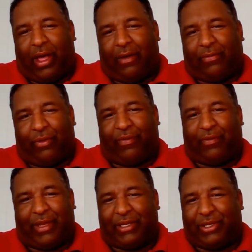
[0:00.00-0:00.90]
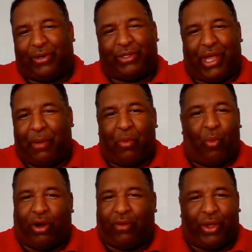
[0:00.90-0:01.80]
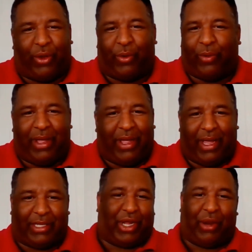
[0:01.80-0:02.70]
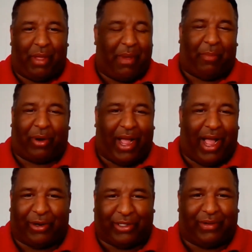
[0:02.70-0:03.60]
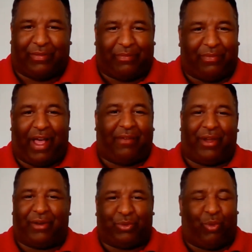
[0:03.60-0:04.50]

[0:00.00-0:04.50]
for the 50 interns, I mean, one of you is going to be a member of Congress in 5 years.